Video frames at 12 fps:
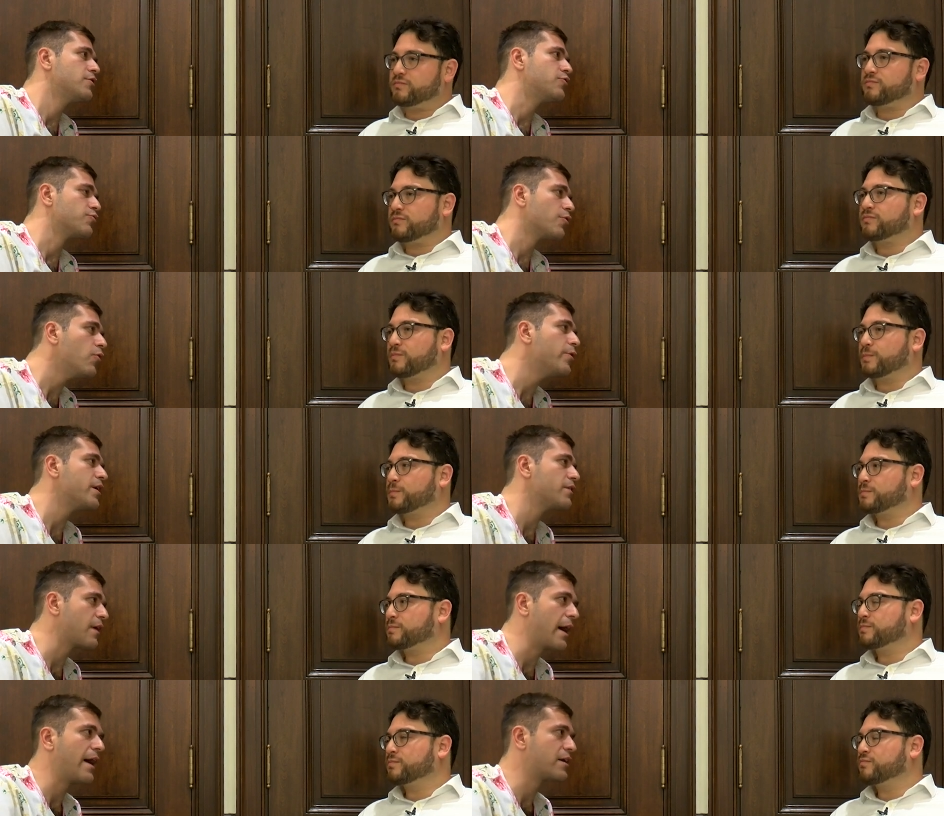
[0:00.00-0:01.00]
Speaker 1: mm. growing
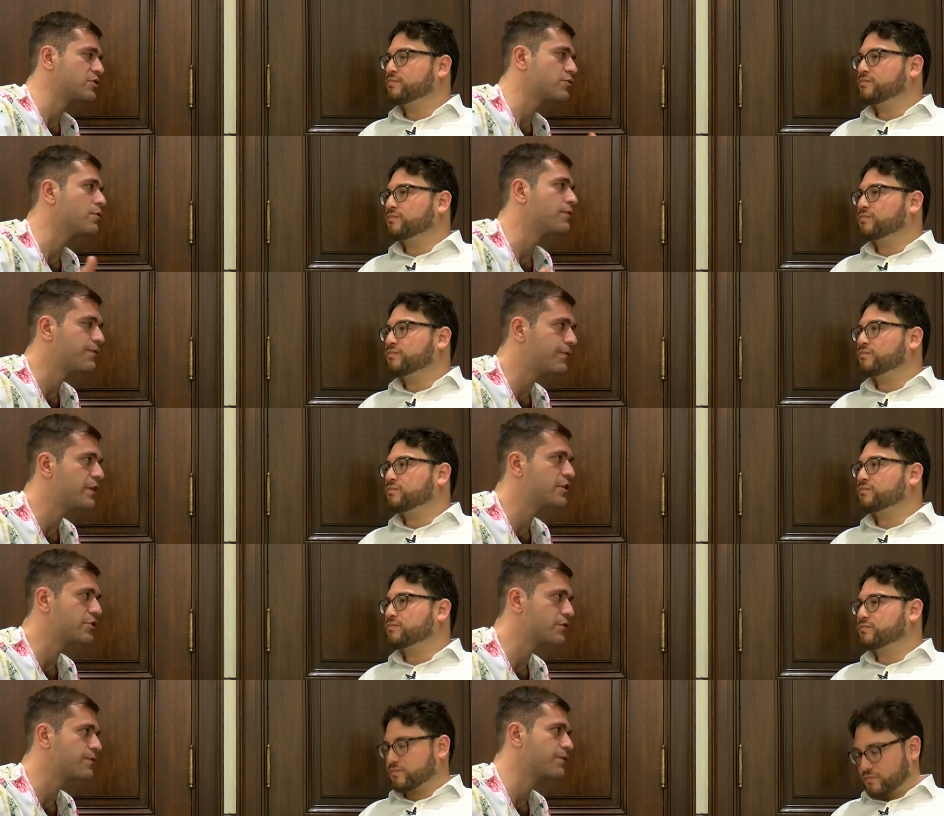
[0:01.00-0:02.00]
the actual
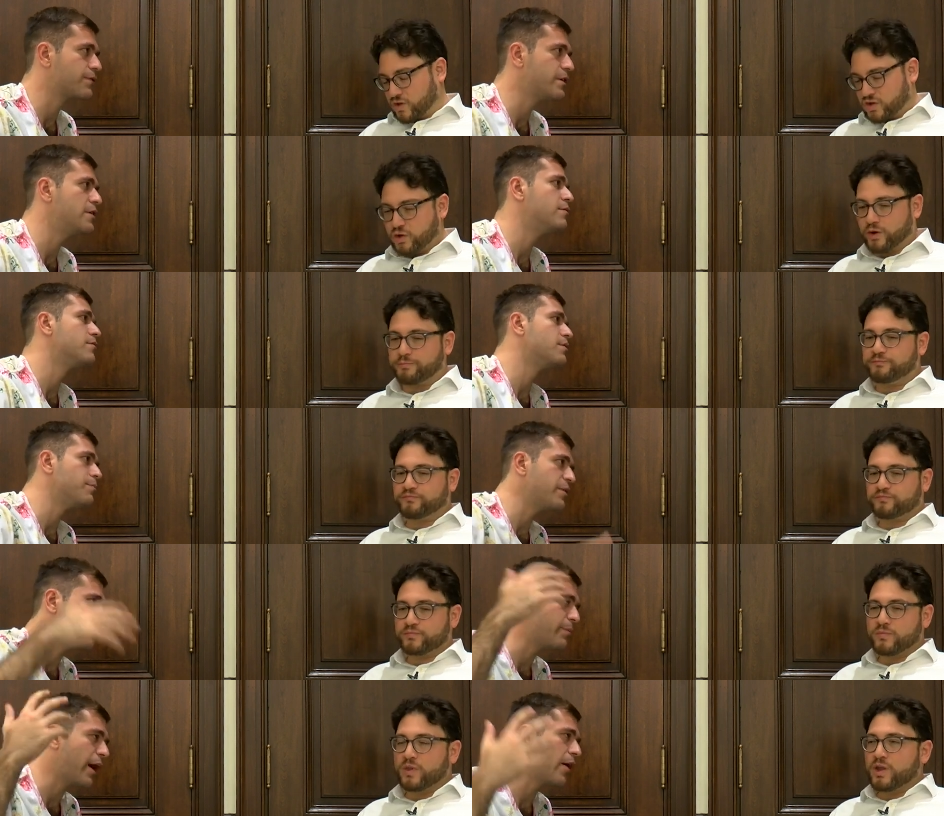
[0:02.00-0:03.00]
fish sure. in the
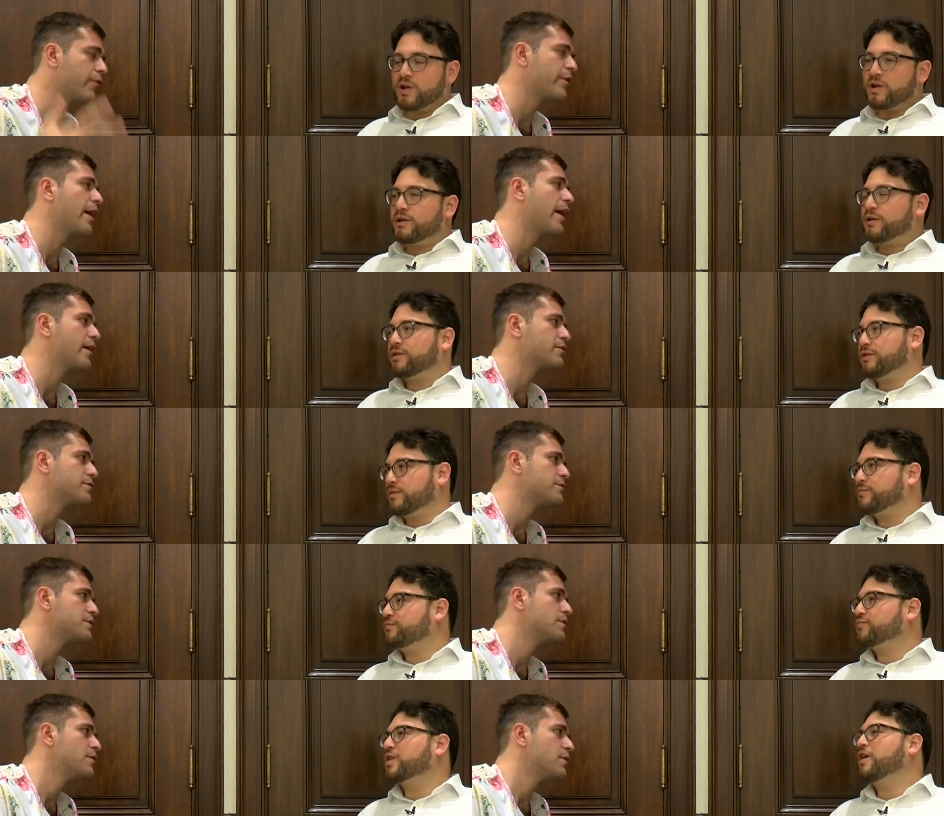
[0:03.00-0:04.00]
big
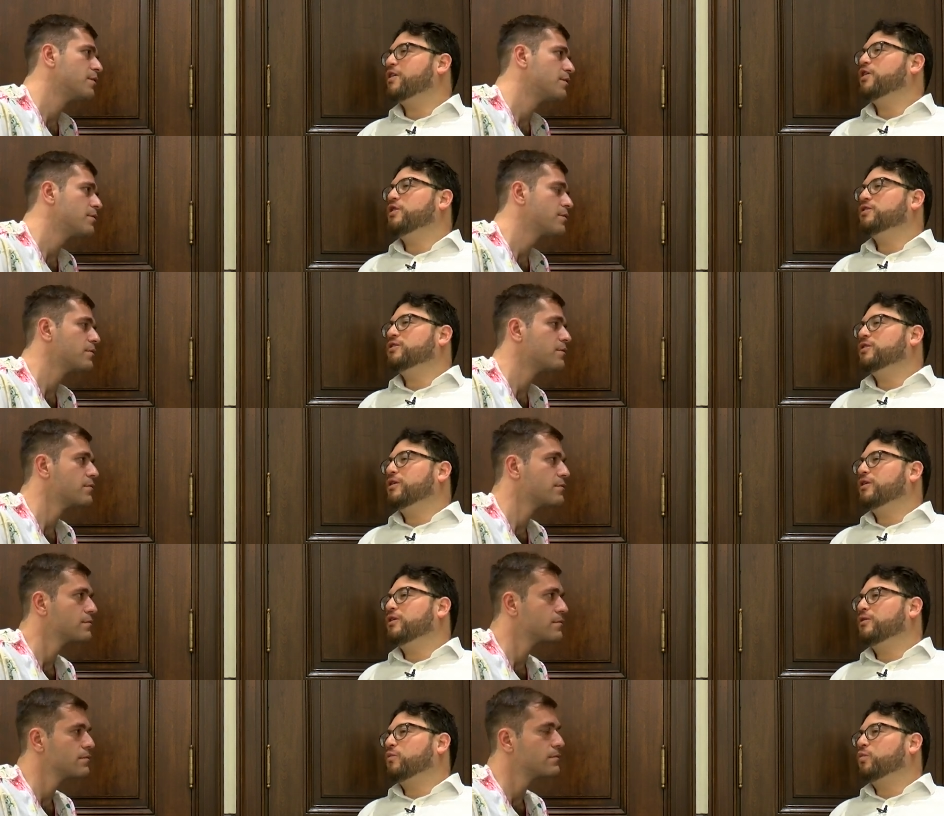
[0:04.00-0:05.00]
bioreactors?
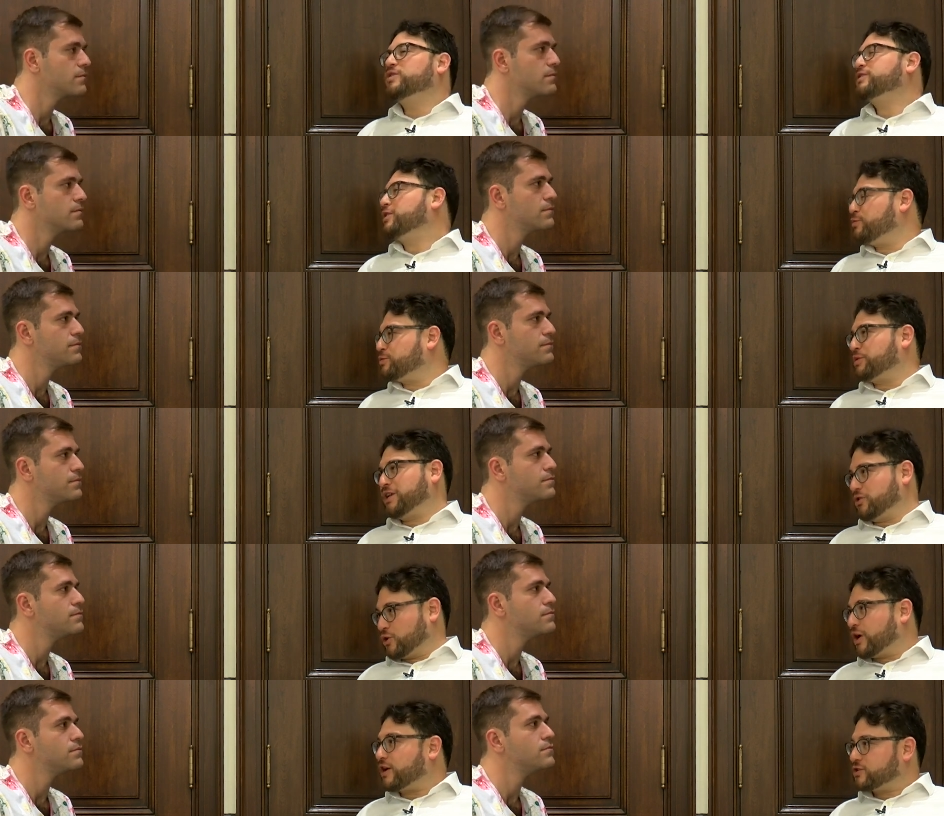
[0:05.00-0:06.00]
Speaker 2: We see them as
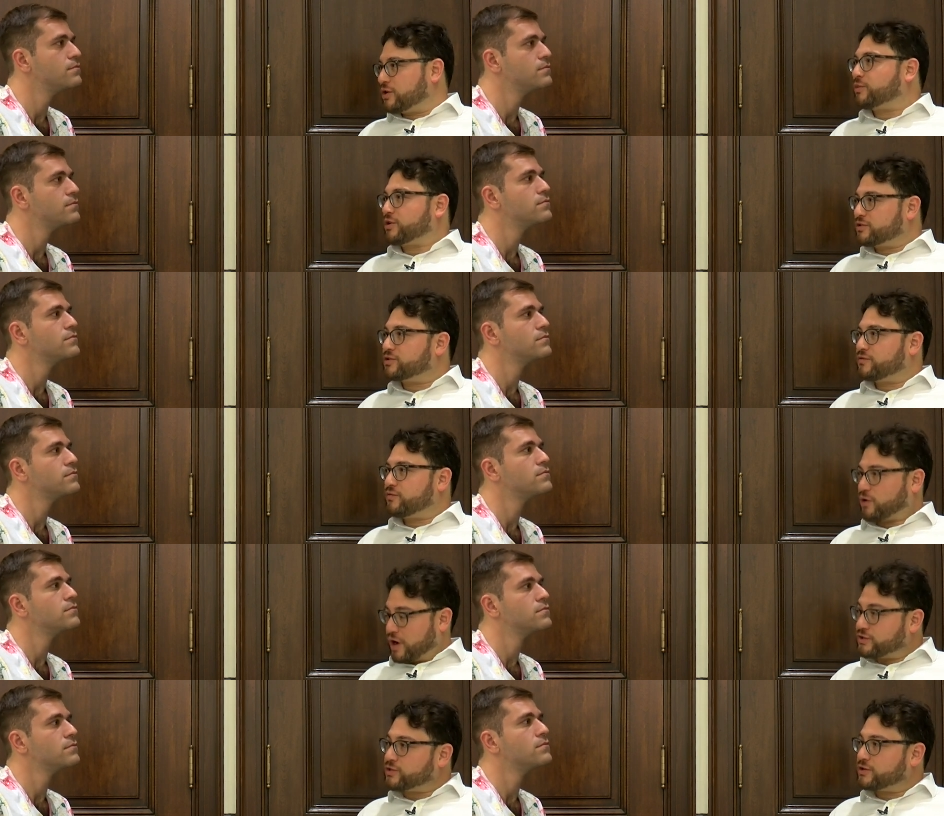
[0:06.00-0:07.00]
potential customers for
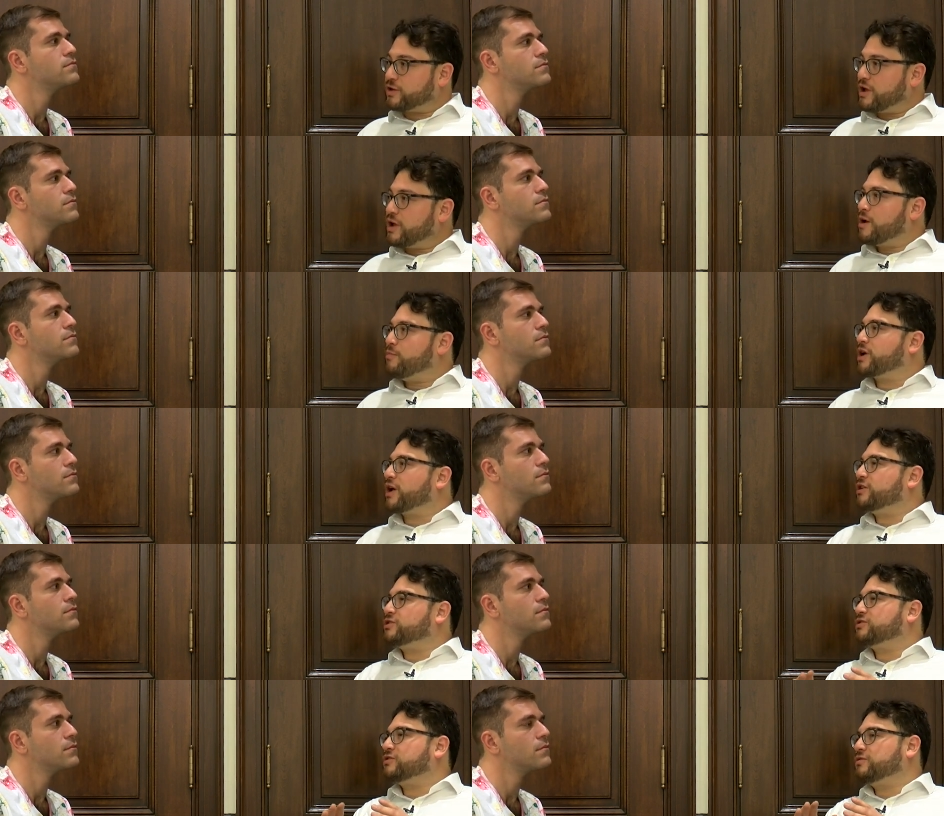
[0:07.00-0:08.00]
us
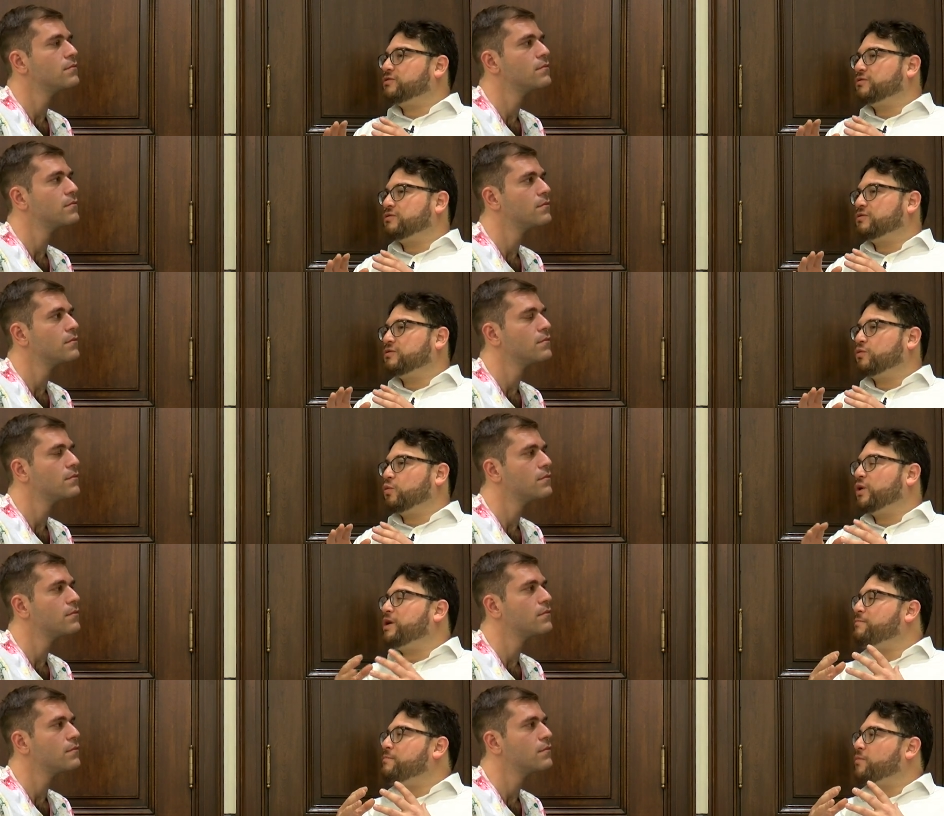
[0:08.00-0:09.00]
because
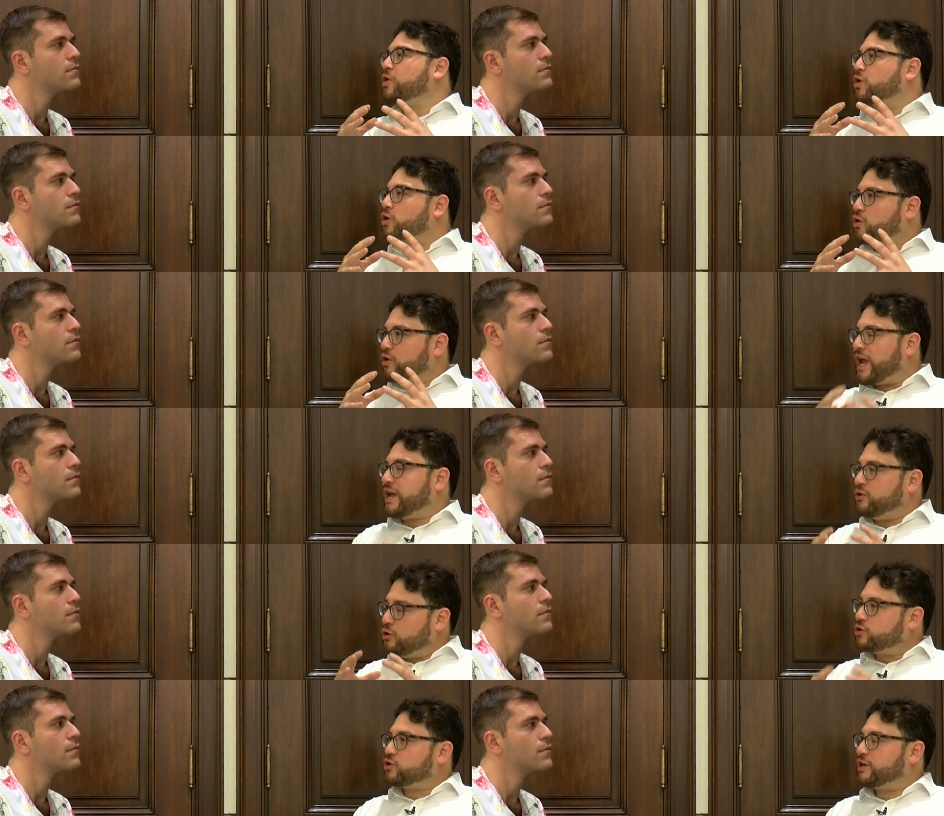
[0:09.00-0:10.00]
we create
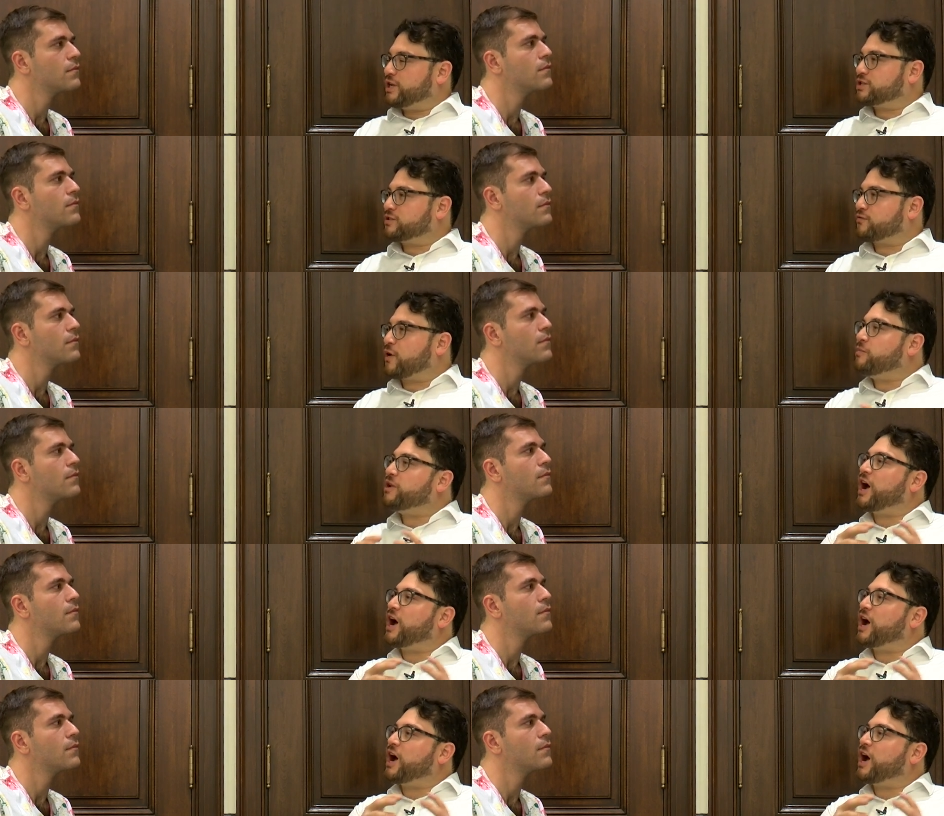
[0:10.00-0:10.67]
nutrients from